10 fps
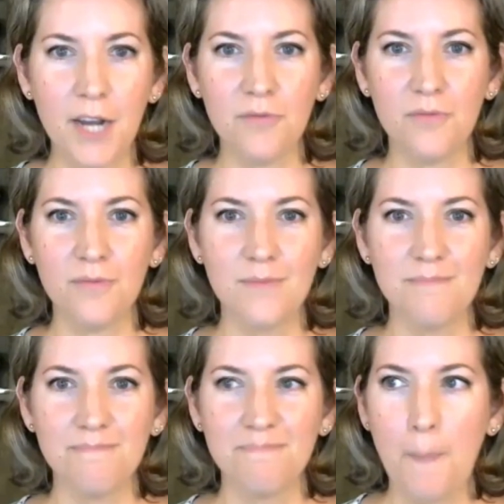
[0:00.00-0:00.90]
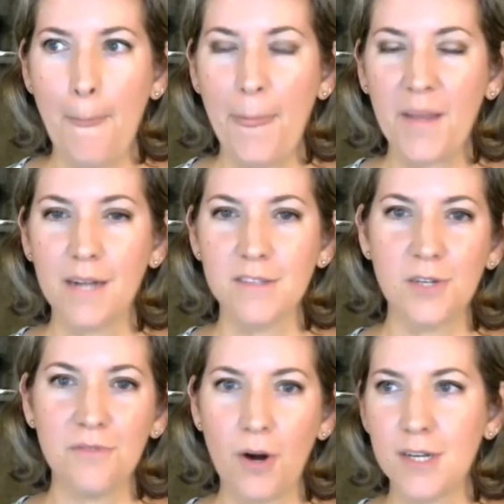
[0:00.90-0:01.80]
of gotten
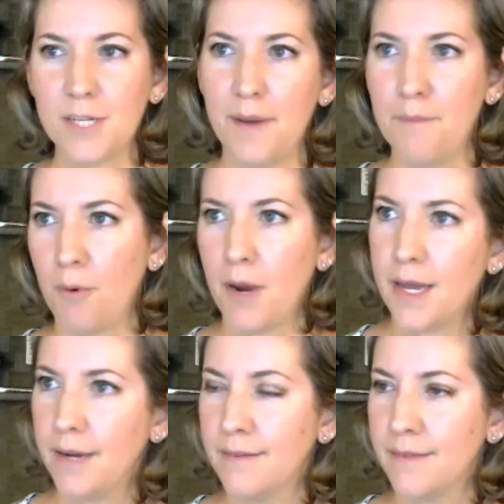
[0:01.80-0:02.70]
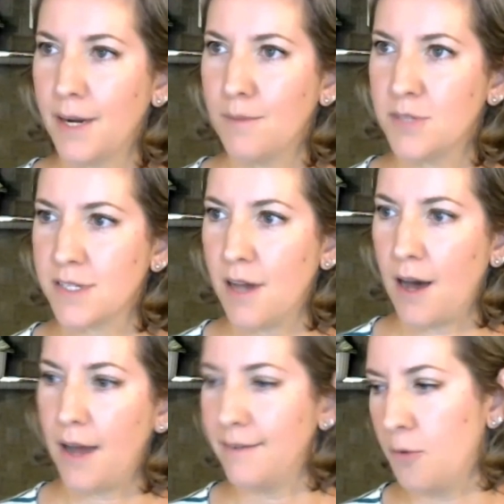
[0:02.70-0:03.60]
so far into my brain that I'm just
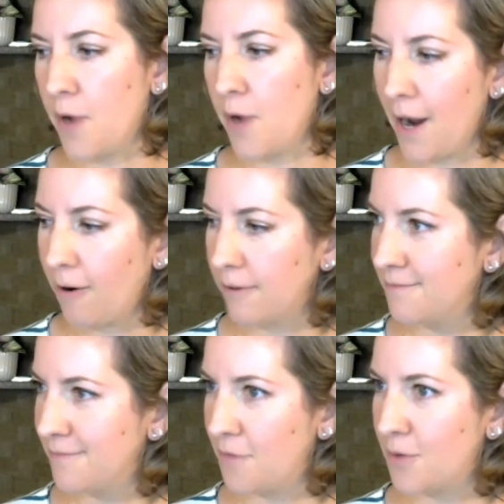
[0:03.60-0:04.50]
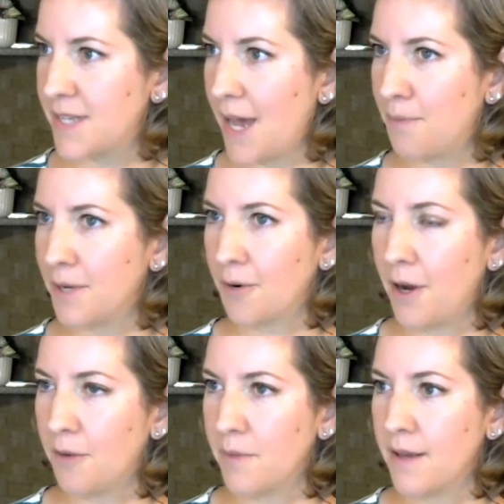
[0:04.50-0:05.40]
not aware of what's happening
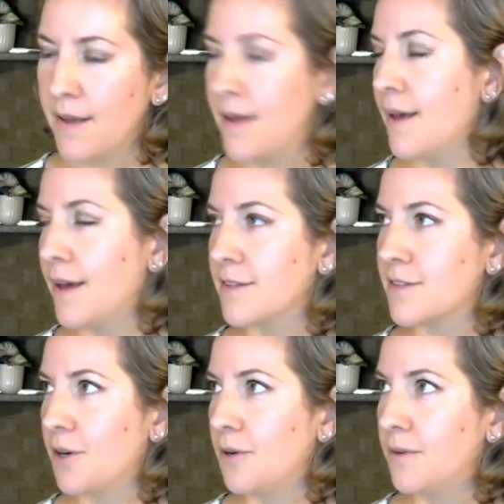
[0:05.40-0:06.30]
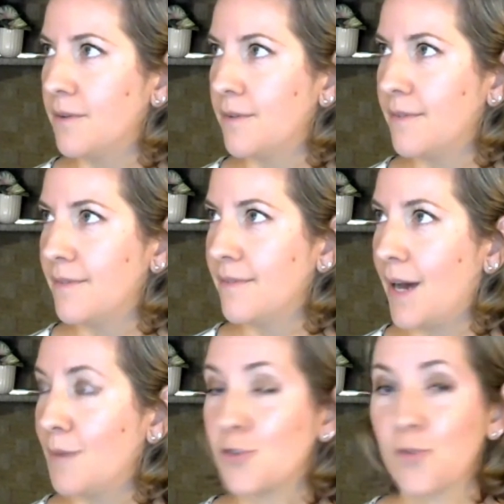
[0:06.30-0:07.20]
around me. And so
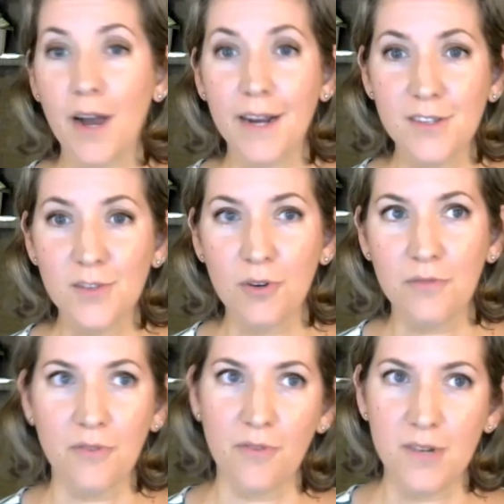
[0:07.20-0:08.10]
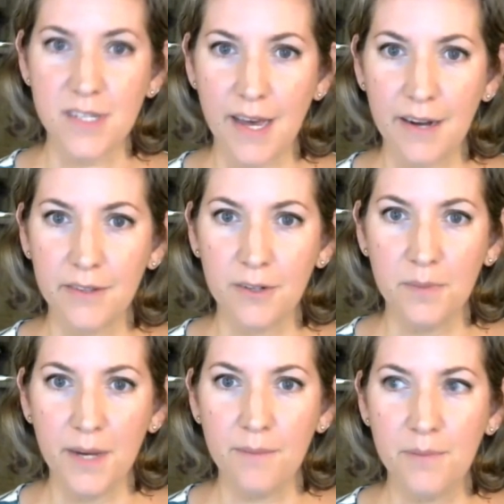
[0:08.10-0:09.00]
I'm trying to sort of reverse that a little
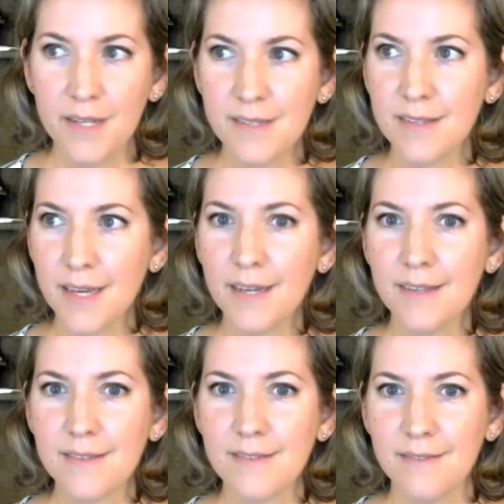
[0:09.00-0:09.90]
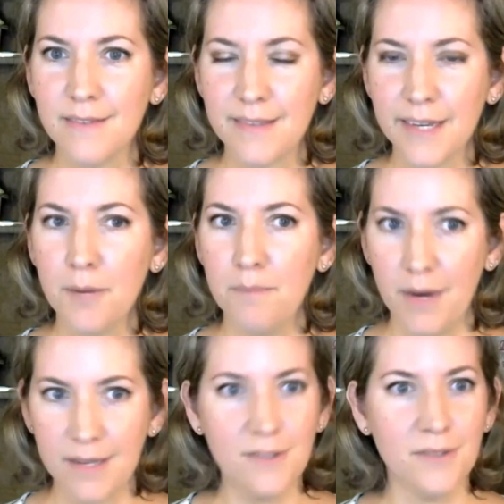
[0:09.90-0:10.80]
bit, but it's like a
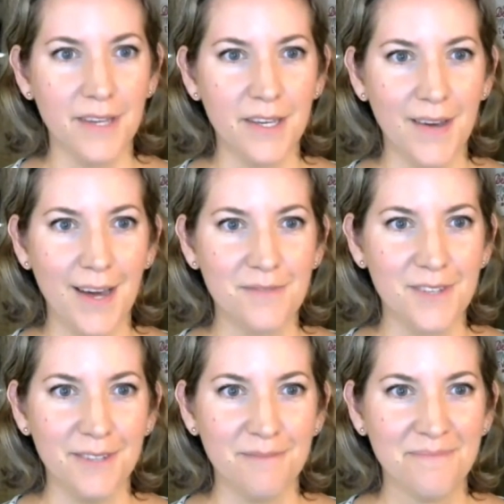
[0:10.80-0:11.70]
muscle that you have to